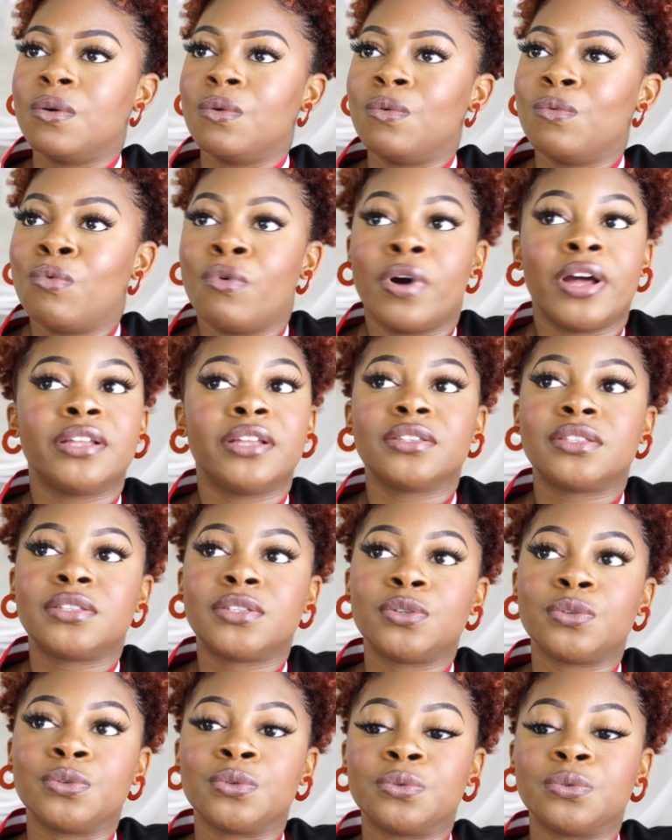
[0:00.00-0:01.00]
want
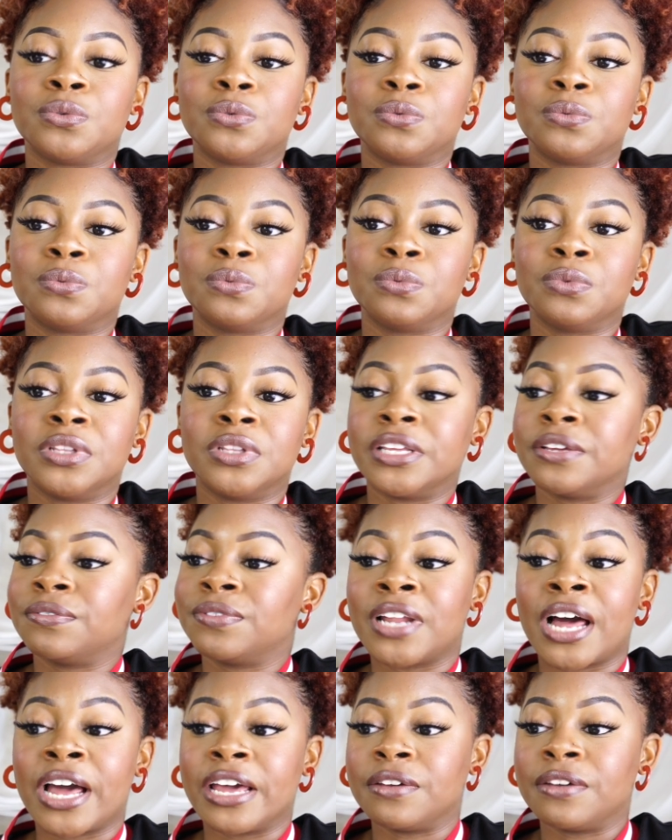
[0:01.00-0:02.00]
to live
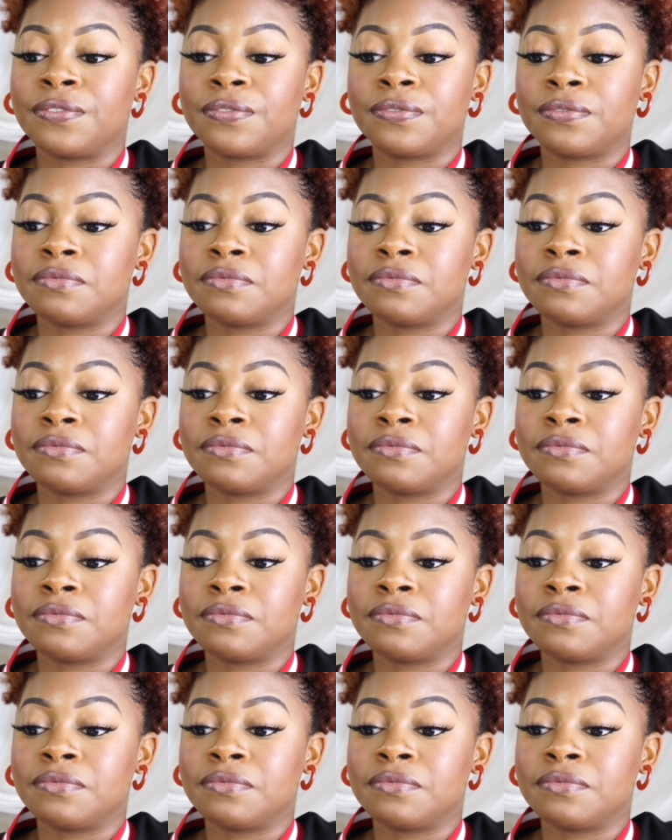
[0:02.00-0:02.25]
life